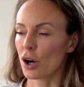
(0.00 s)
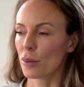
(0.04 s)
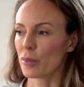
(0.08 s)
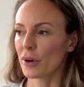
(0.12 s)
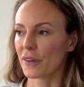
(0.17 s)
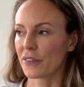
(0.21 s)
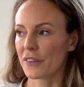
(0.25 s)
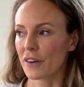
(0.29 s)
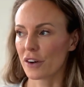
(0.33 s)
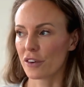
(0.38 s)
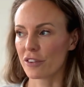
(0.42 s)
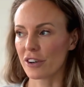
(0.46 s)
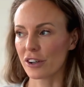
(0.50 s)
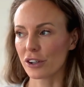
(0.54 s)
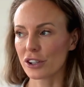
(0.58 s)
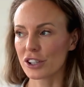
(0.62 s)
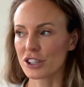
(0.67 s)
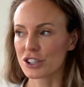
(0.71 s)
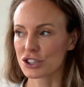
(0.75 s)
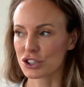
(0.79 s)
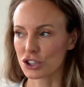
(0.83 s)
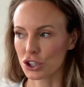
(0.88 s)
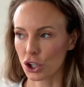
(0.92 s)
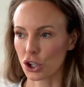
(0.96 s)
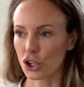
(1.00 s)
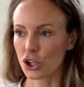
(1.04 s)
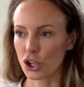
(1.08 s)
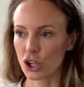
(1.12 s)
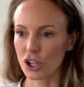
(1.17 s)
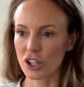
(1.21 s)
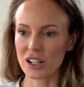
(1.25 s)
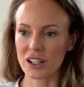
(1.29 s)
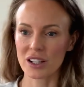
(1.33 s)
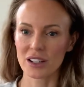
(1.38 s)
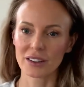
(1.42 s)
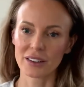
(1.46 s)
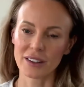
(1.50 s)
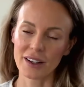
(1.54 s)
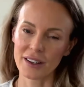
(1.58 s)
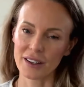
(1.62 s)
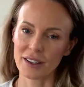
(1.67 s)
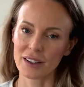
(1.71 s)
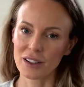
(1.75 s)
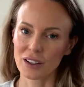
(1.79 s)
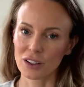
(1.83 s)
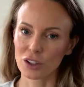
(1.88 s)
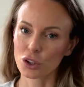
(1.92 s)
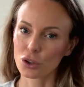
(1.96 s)
but they're very sturdy and
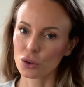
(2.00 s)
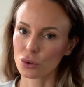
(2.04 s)
like